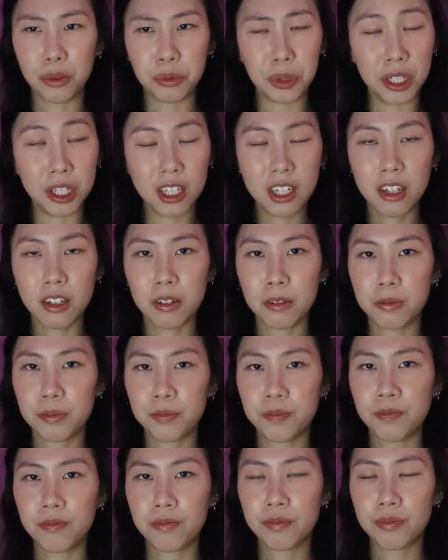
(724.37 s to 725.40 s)
Really?
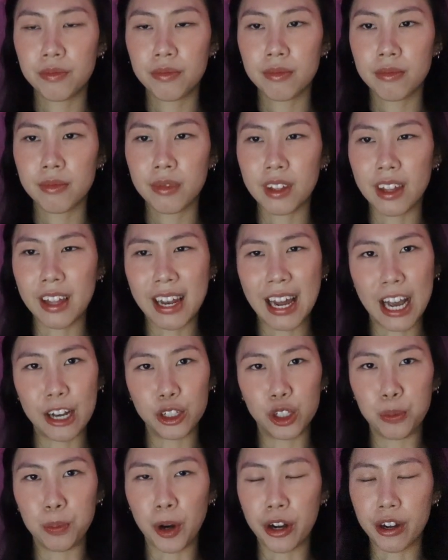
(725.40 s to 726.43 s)
Then
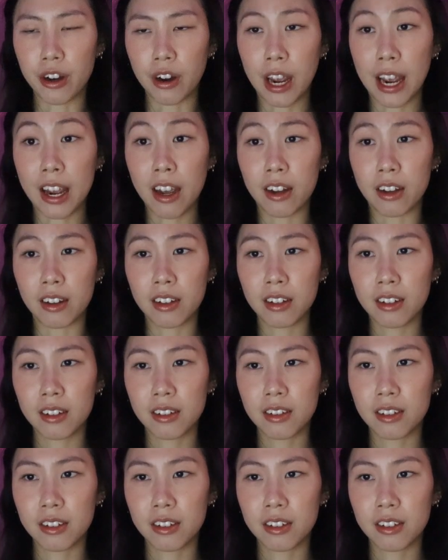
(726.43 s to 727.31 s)
how'd you burn your hand?